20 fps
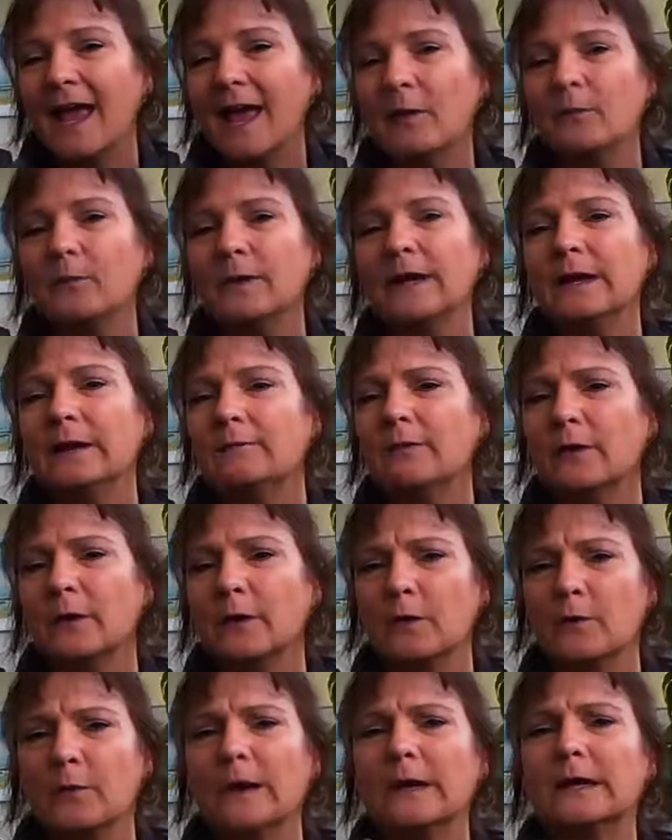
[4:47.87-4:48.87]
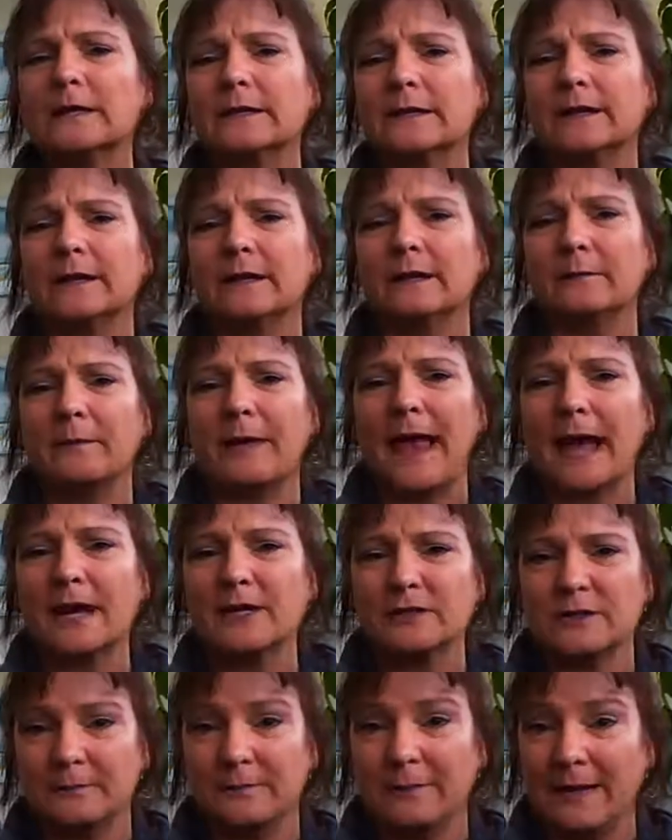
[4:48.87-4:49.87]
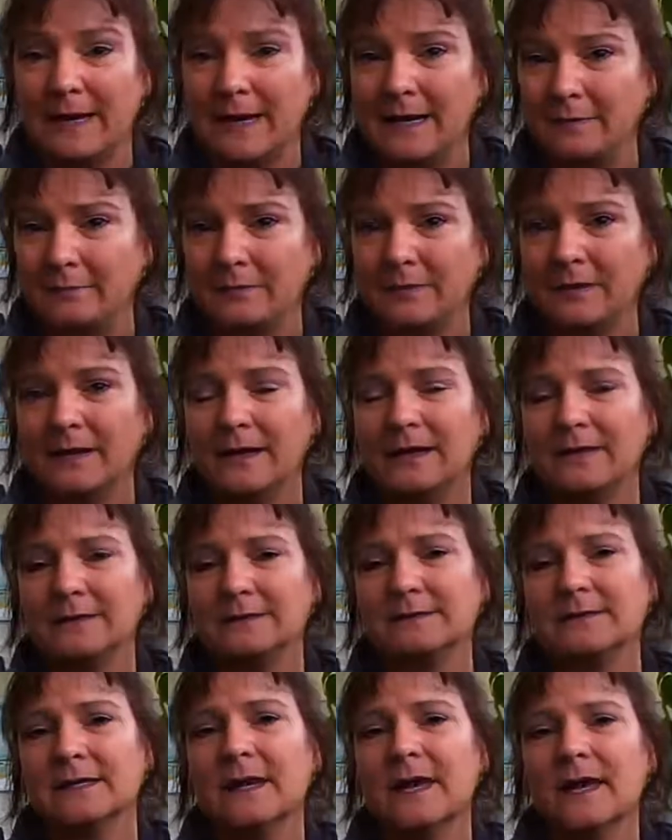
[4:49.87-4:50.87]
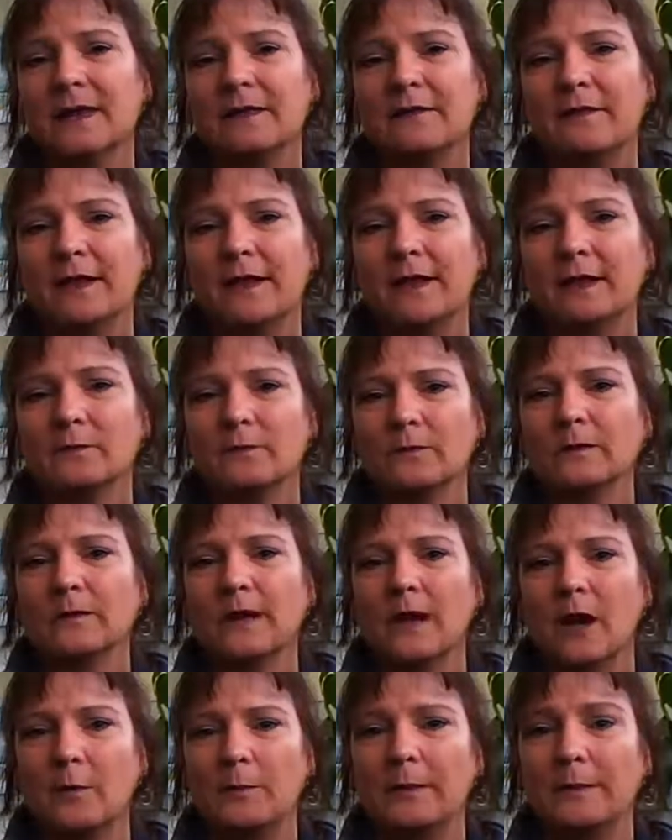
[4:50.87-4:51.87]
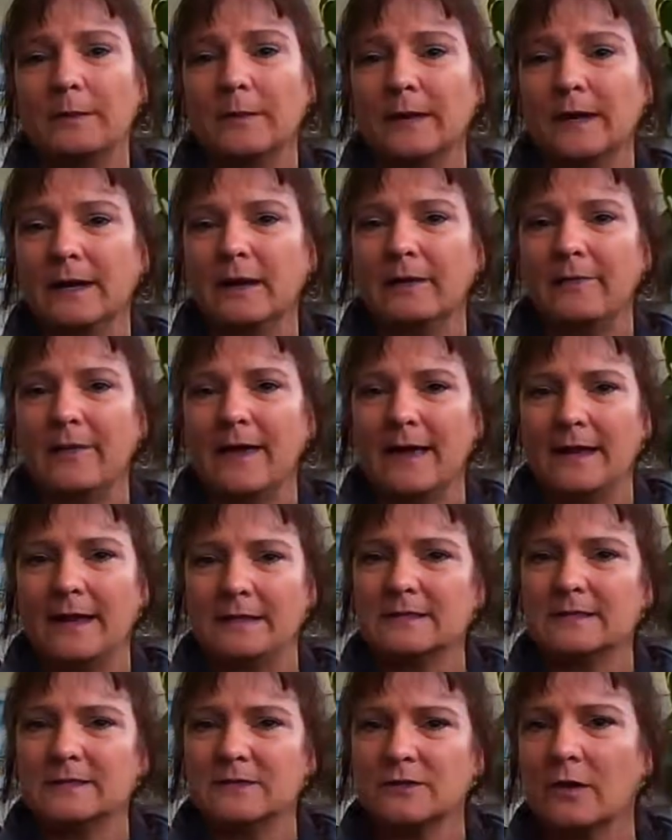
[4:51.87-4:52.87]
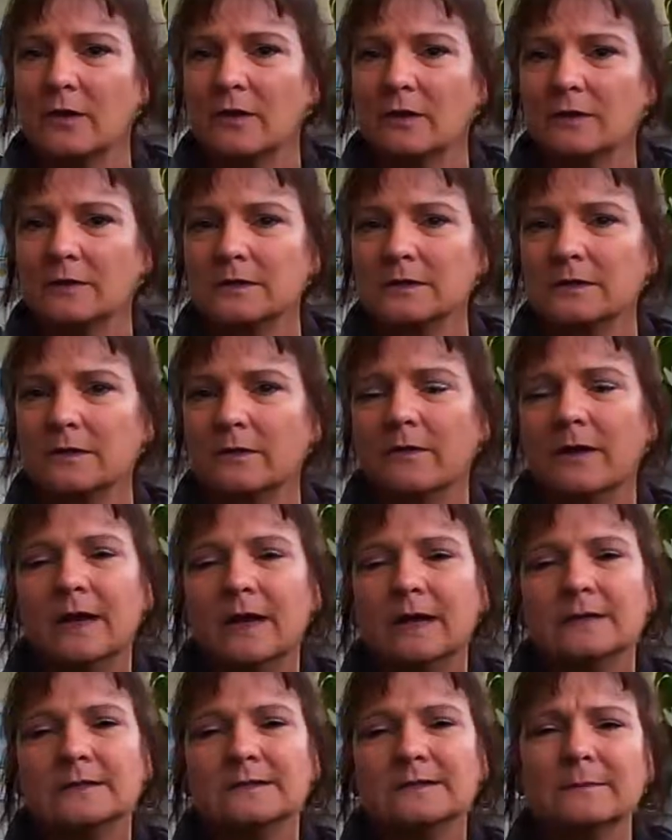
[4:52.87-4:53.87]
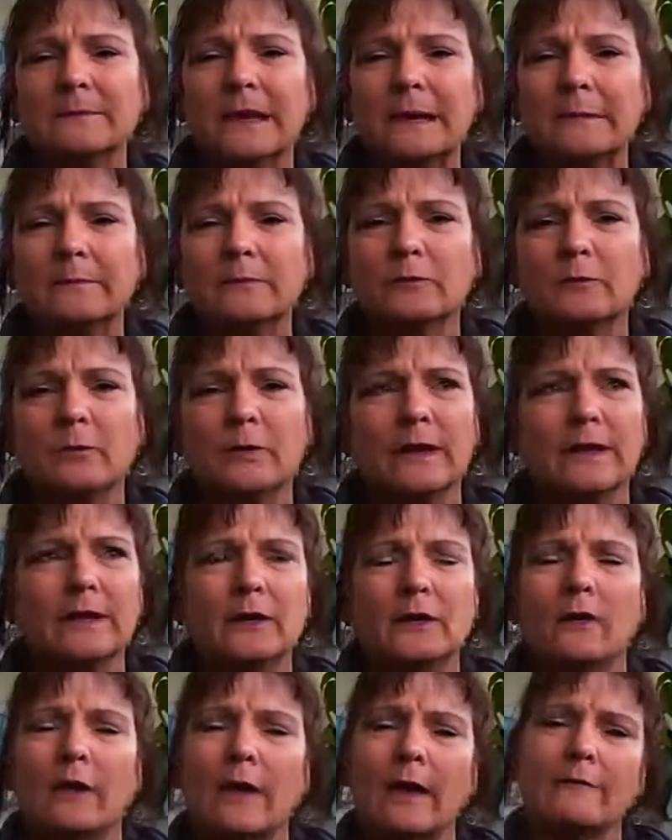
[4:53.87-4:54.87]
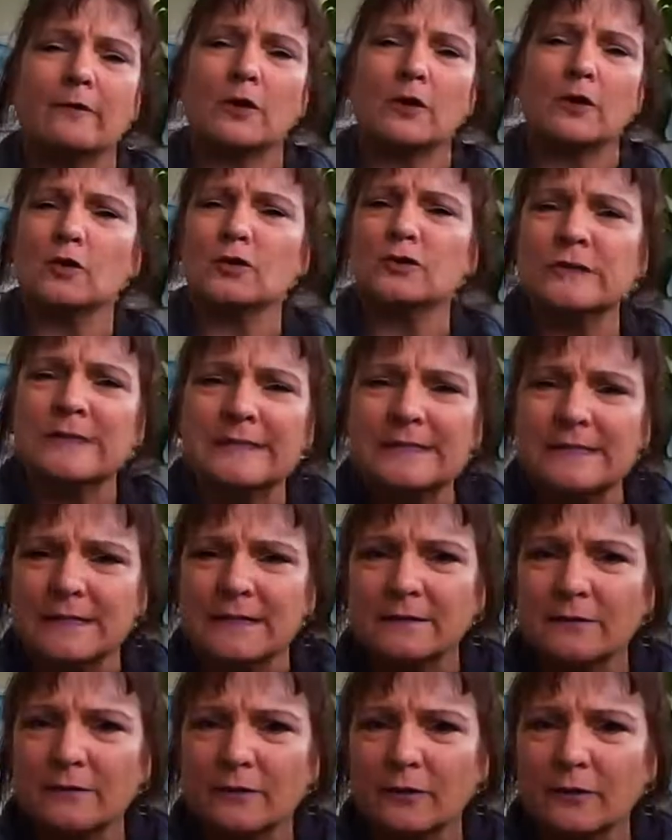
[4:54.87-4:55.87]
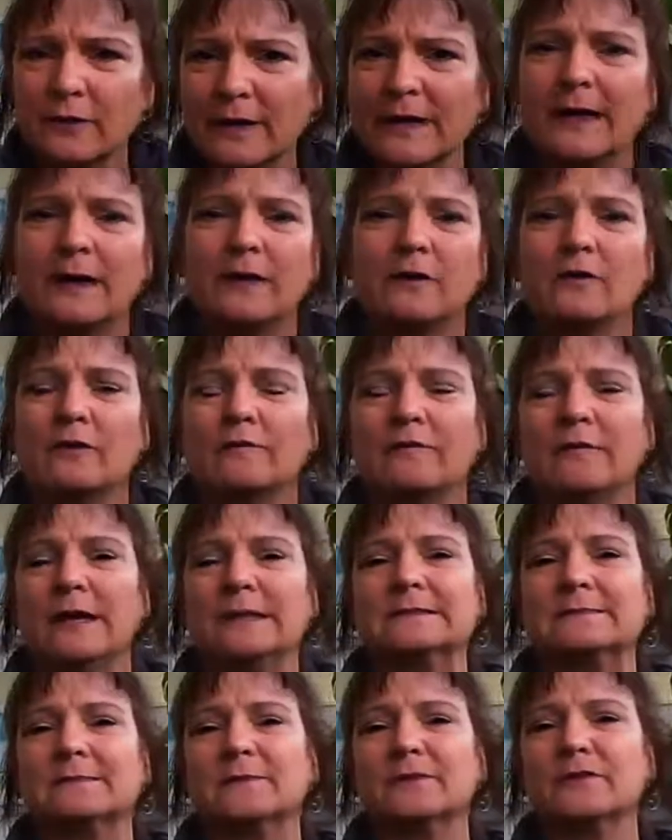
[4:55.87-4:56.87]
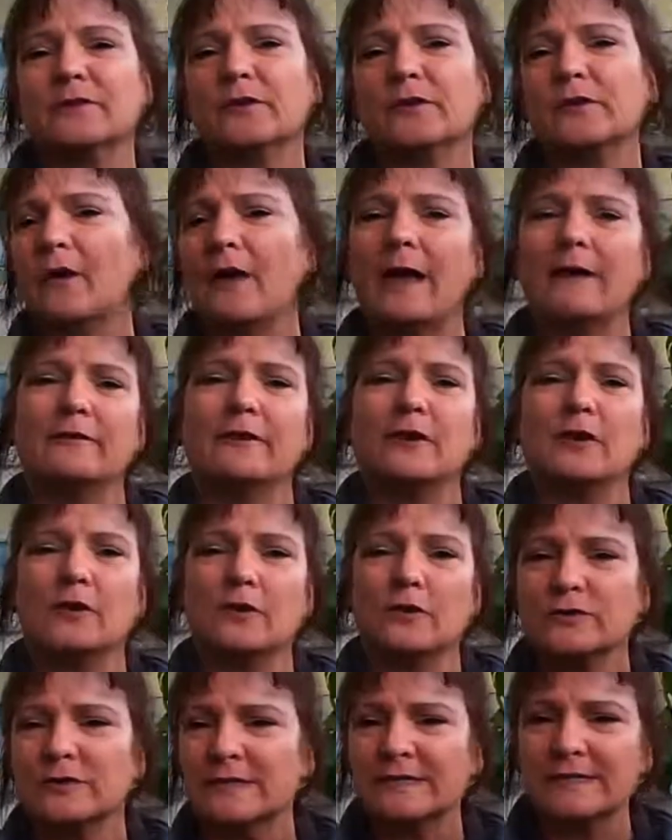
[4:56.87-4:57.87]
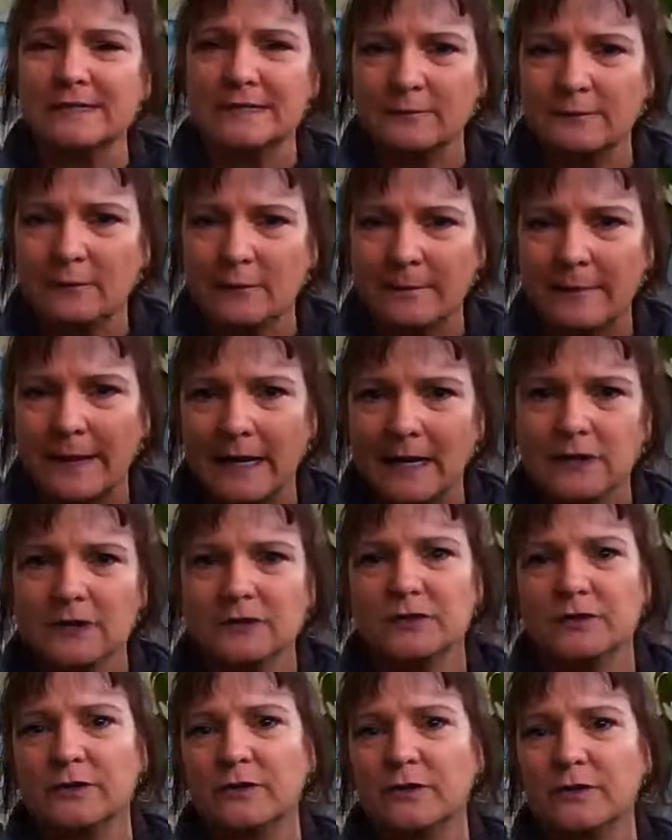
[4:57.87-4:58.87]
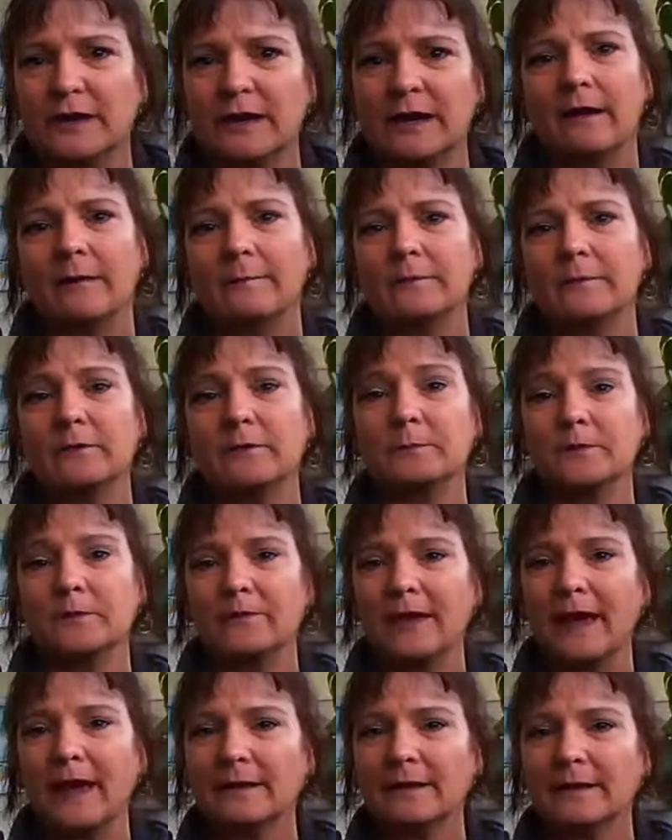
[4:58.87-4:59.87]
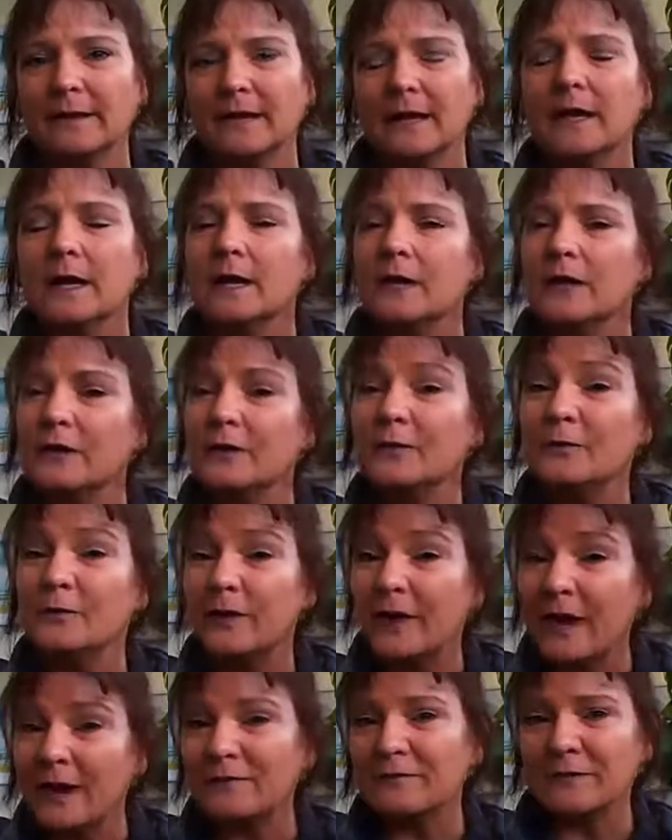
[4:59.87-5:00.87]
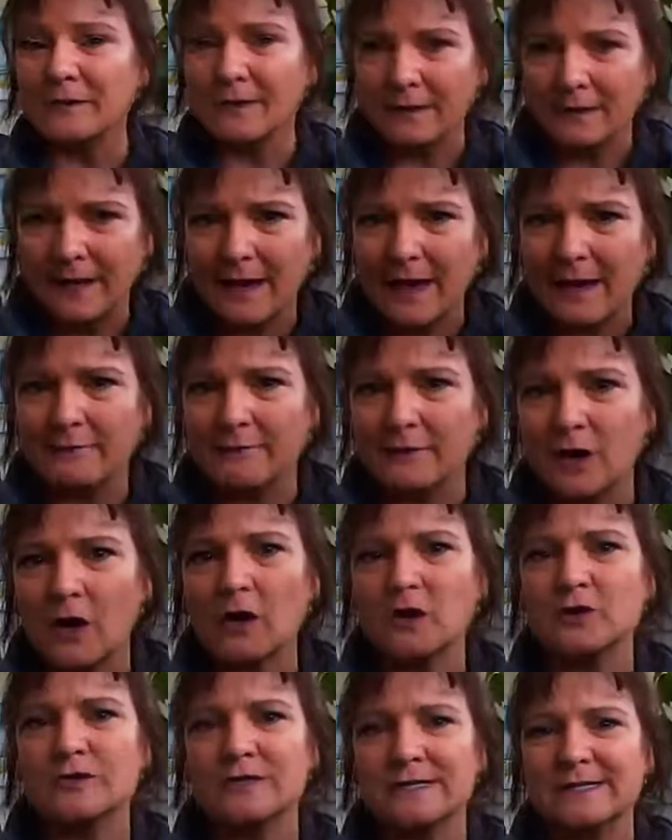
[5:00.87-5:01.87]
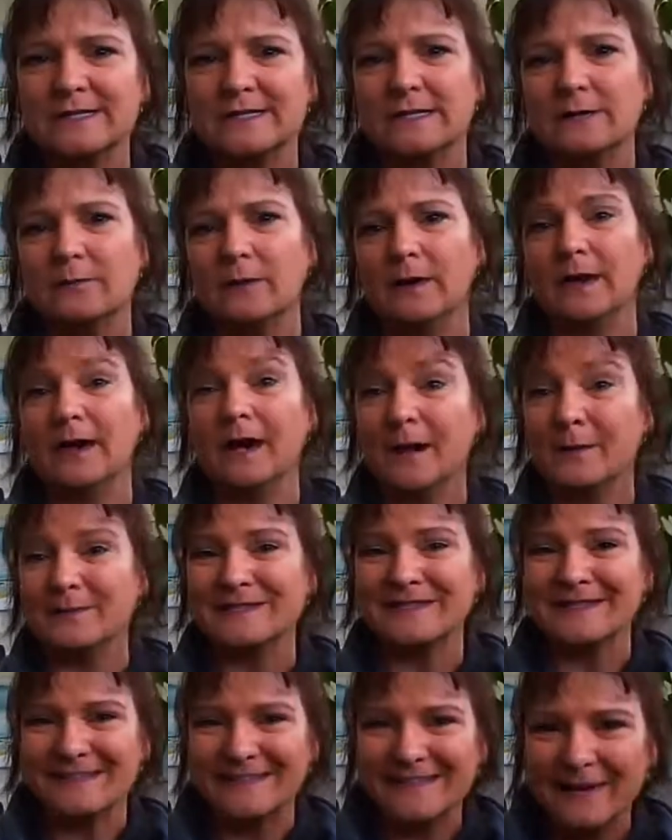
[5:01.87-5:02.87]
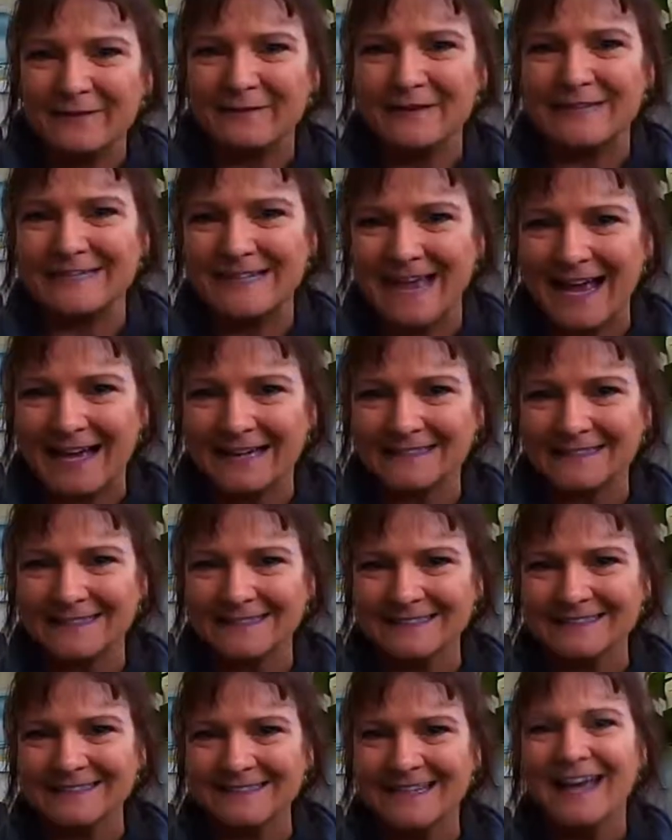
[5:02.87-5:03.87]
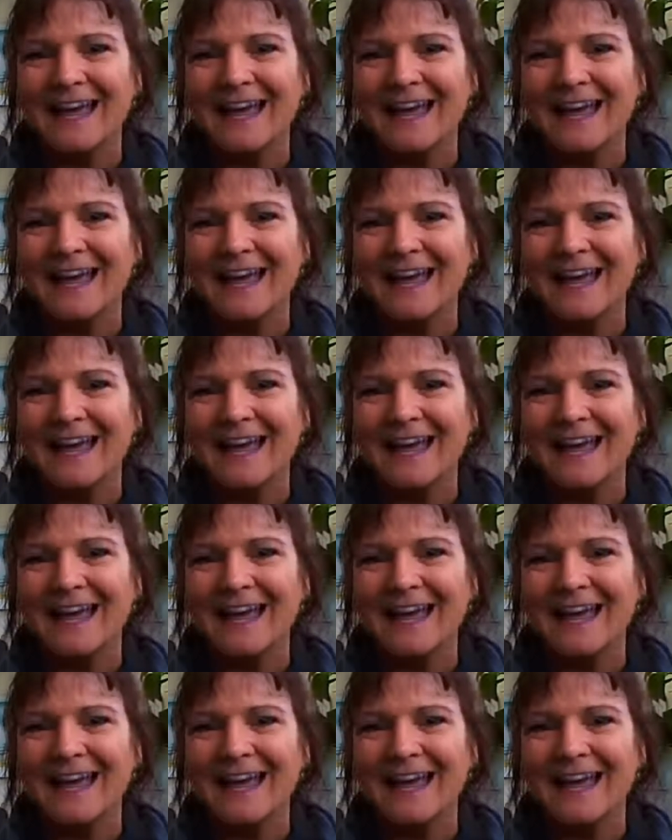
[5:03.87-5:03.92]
And we can very quickly get an action plan in place that can really help people get on that start. So sometimes when you don't have an urgency for looking at your investments, so you don't have an urgency for making sure your income is protected, you definitely have an urgency when it comes to saving taxes.